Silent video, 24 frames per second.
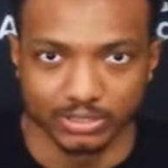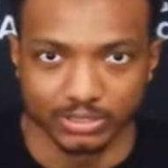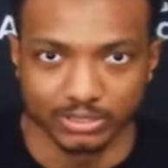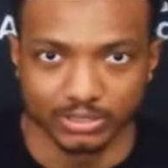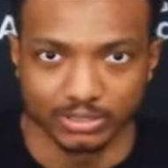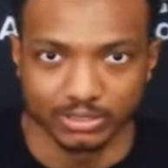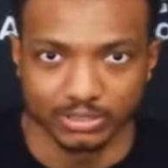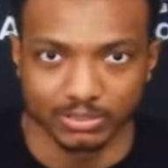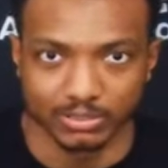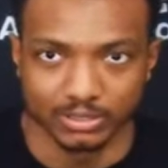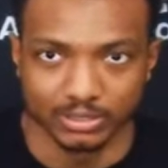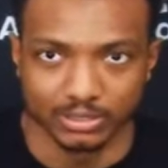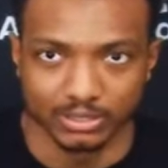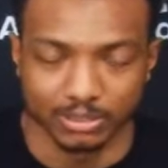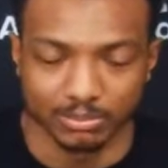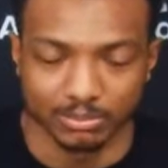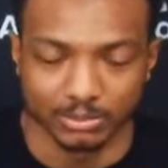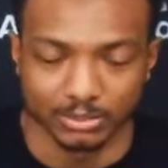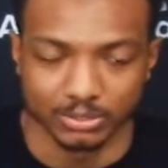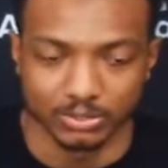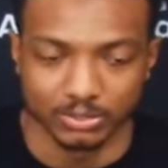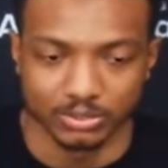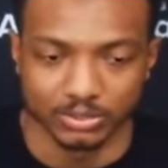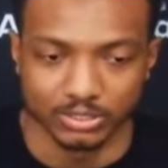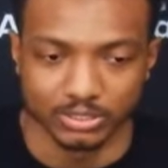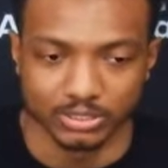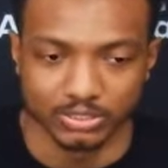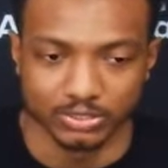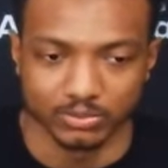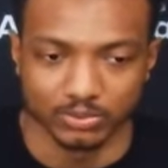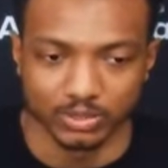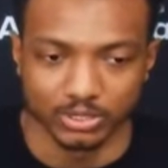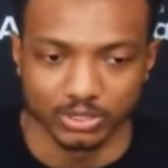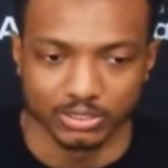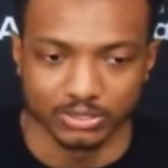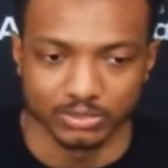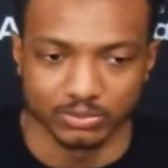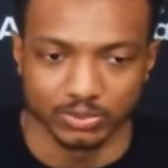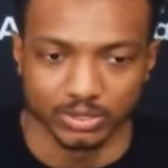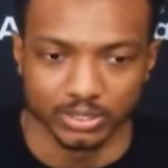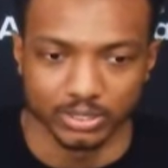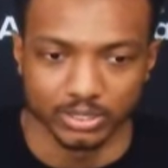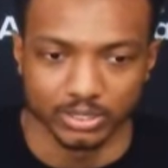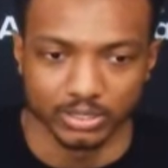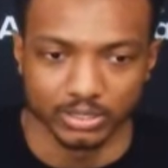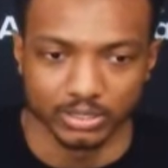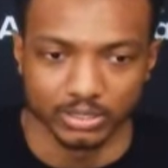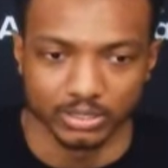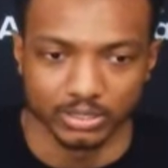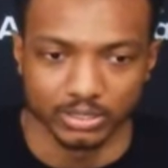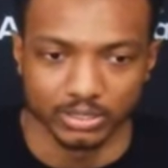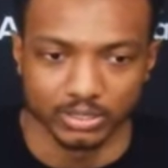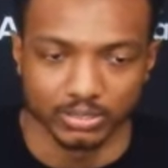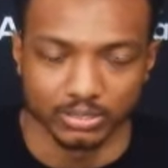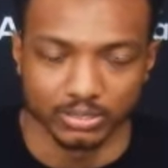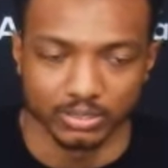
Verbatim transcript: You know, just coming to a situation where, you know,